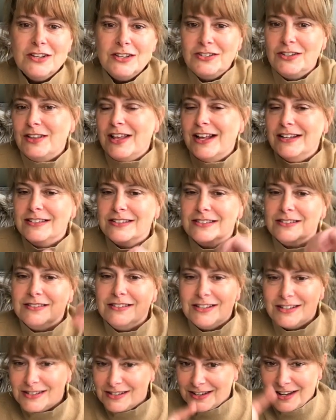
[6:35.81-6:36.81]
So that's
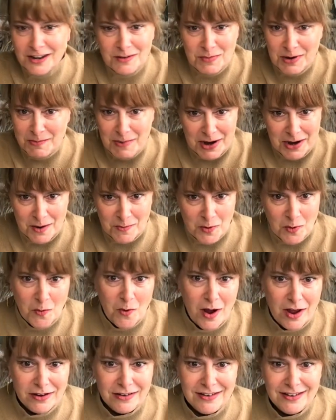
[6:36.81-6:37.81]
just going to be my number
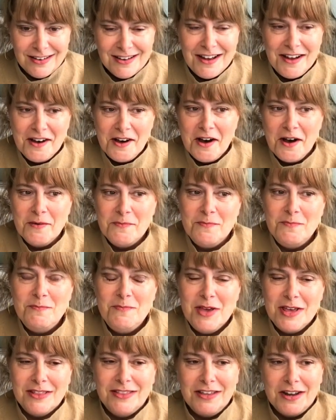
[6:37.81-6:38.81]
one um,
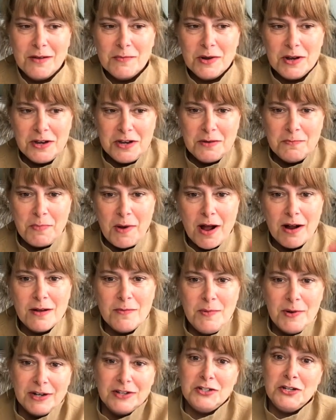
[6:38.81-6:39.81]
myth that I'm going to debunk.
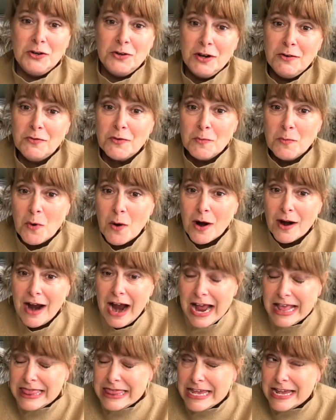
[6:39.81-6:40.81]
But tune in for more.
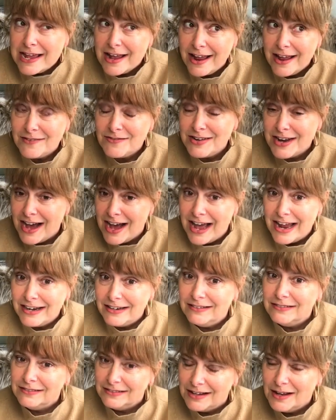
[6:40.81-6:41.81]
I think I have nine.